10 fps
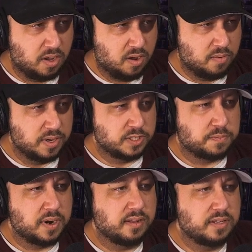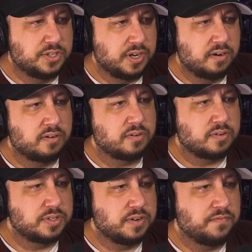always proudly shared her
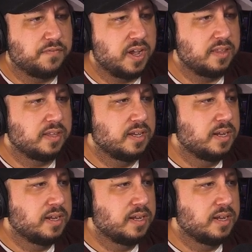Christian faith,